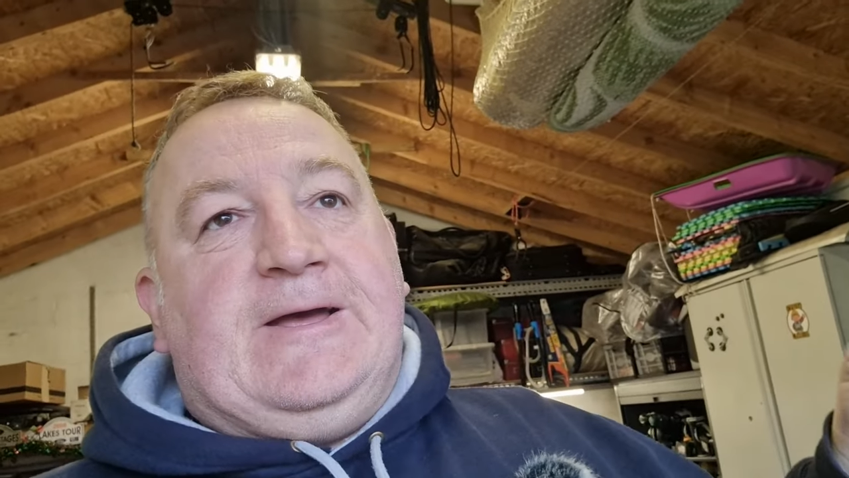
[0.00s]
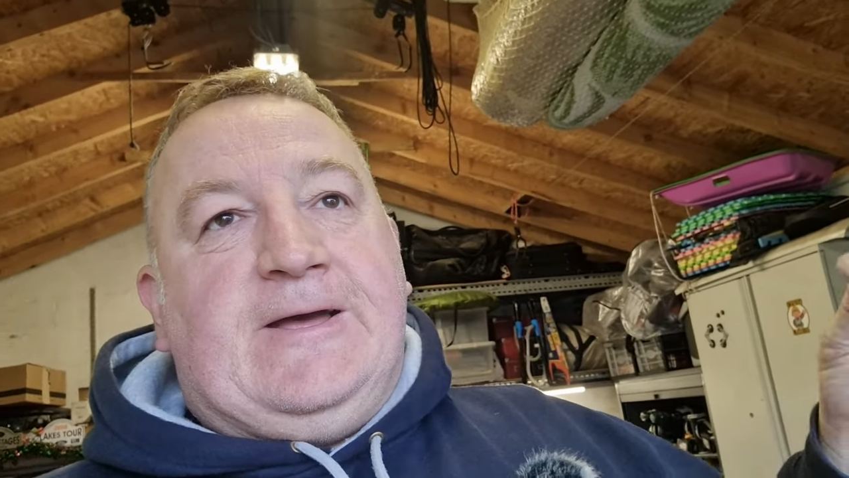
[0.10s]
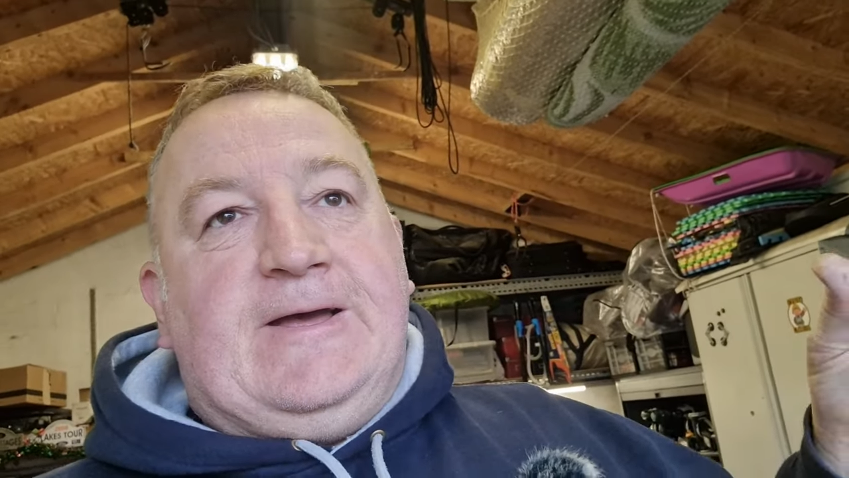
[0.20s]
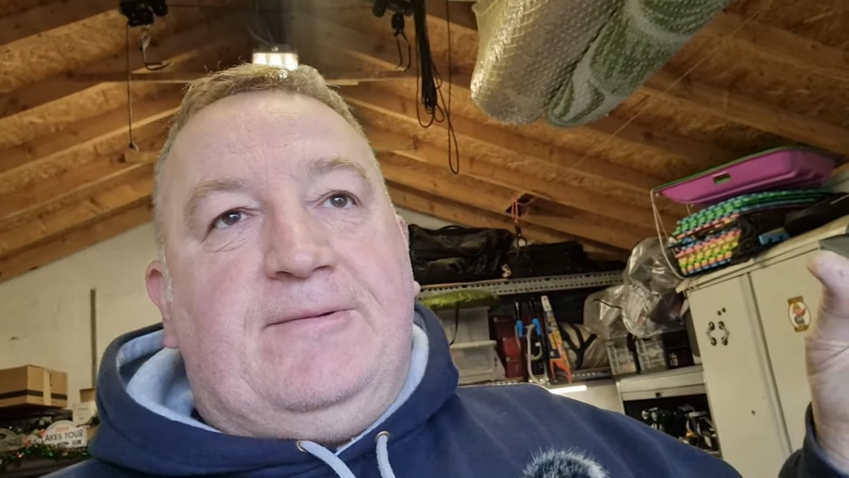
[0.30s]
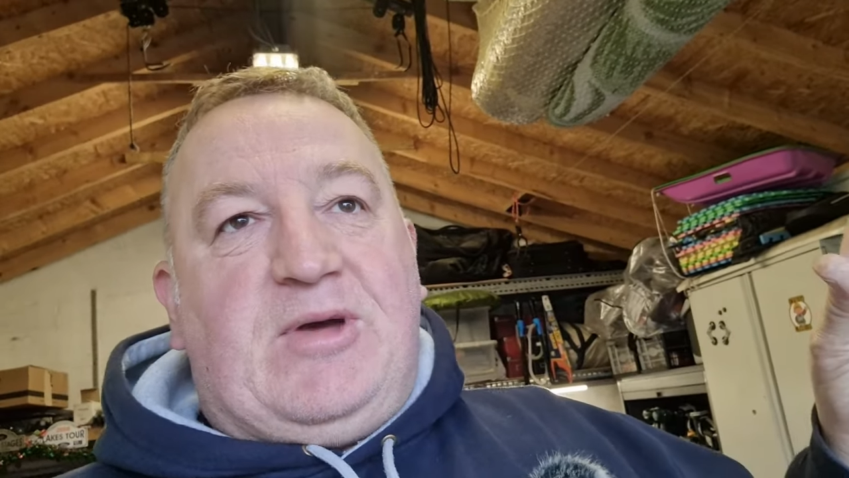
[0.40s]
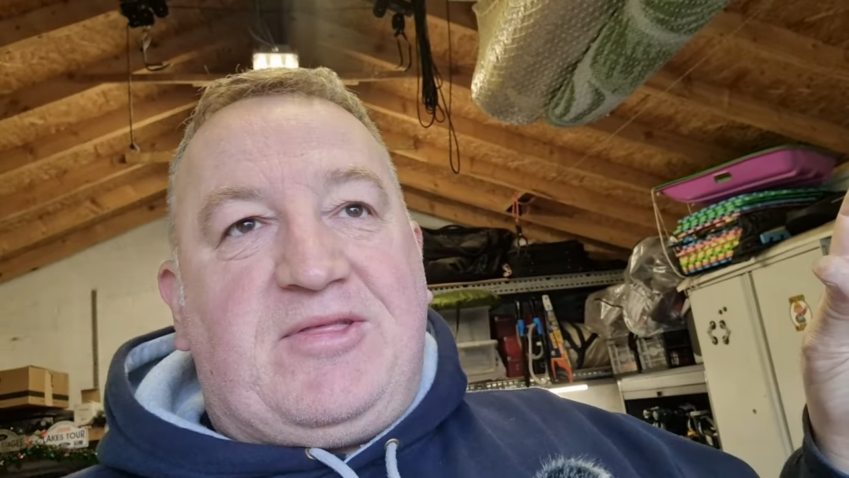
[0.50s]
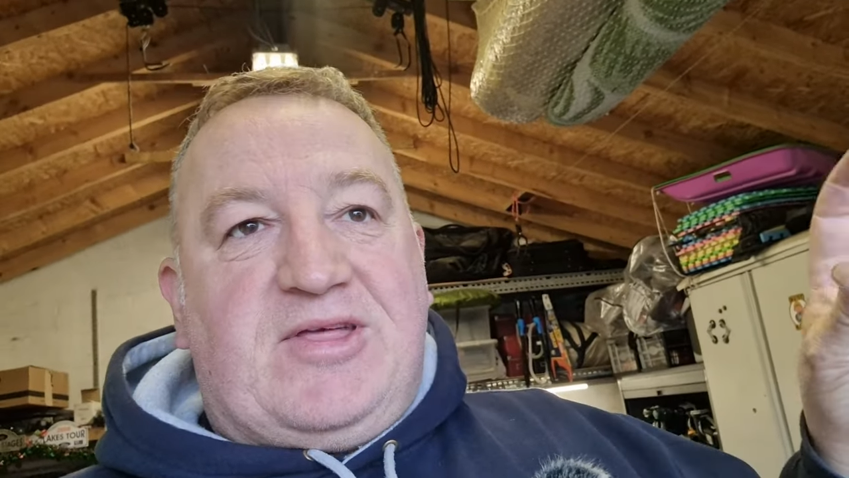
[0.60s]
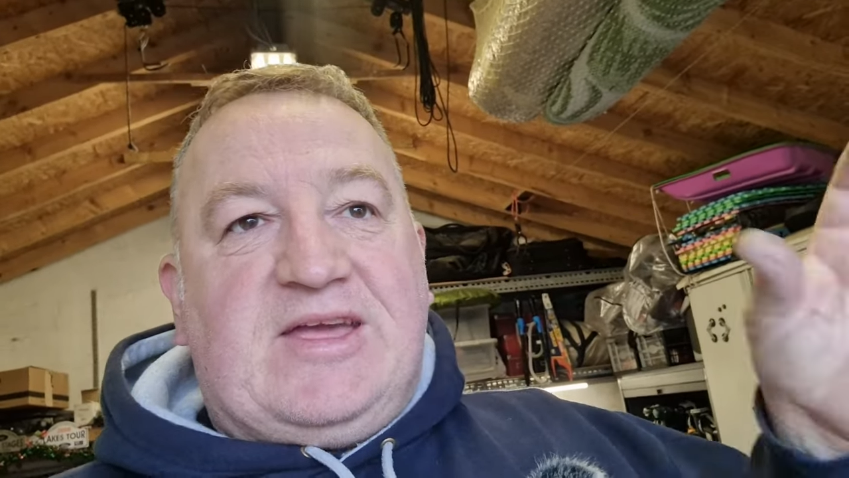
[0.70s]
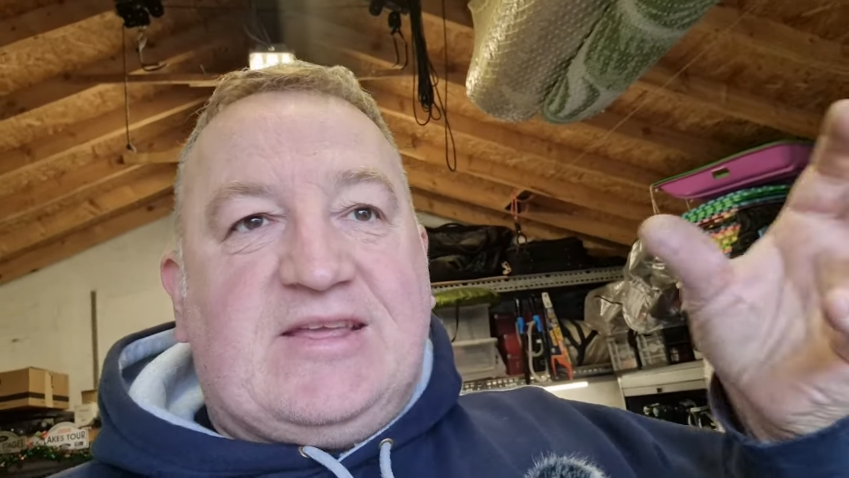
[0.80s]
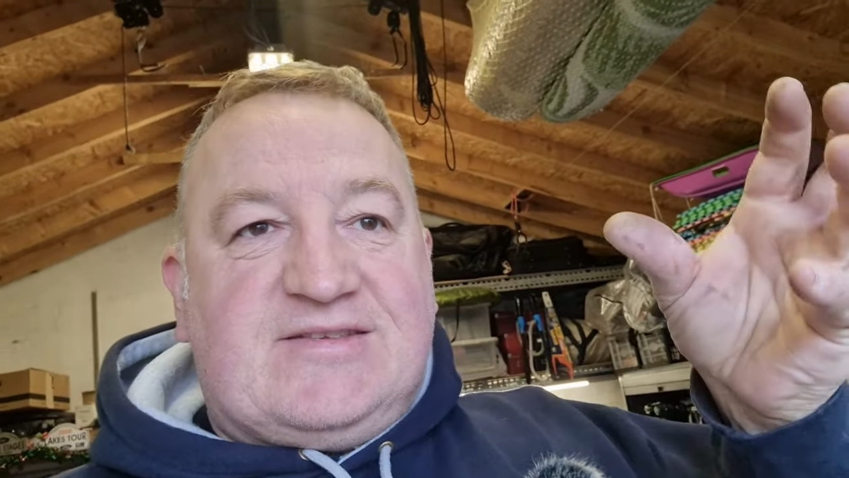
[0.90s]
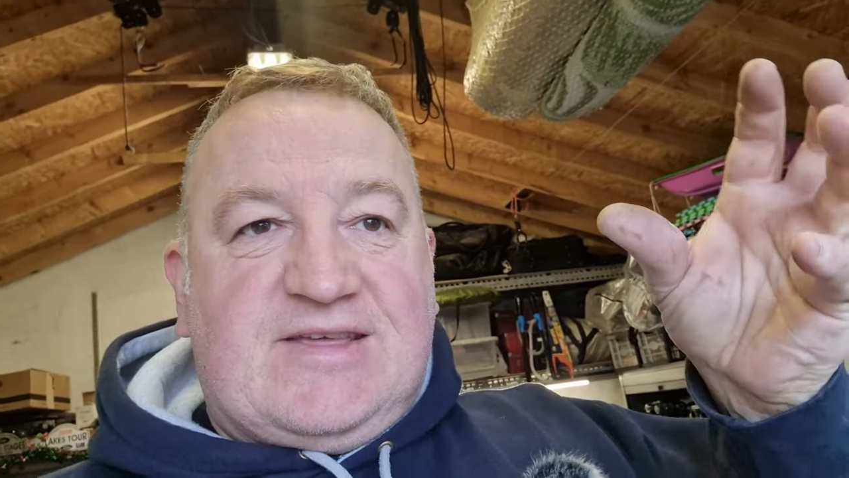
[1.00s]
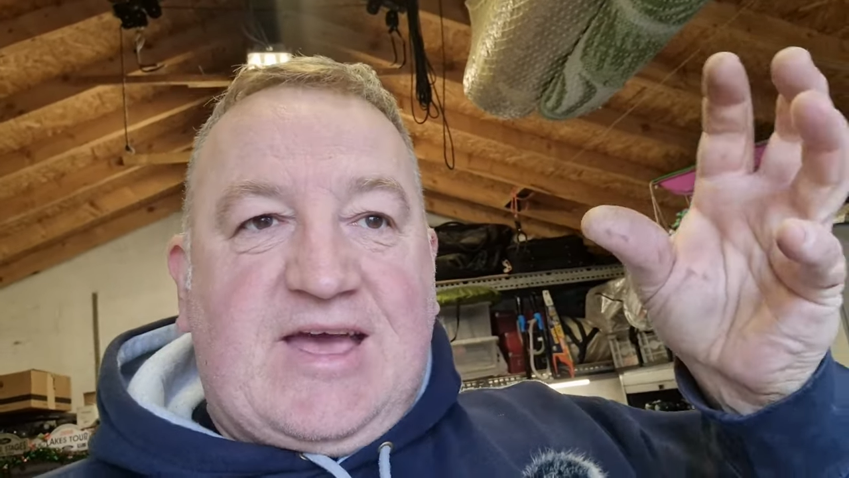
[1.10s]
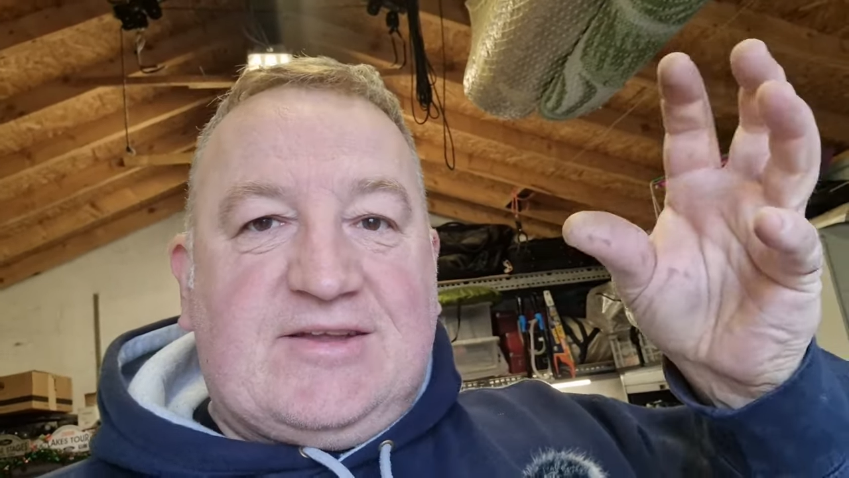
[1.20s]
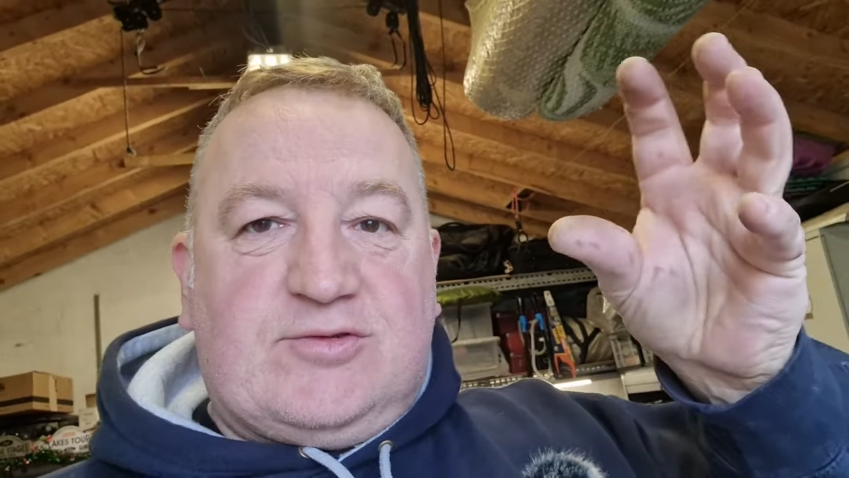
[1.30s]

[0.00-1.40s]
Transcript: I think it's there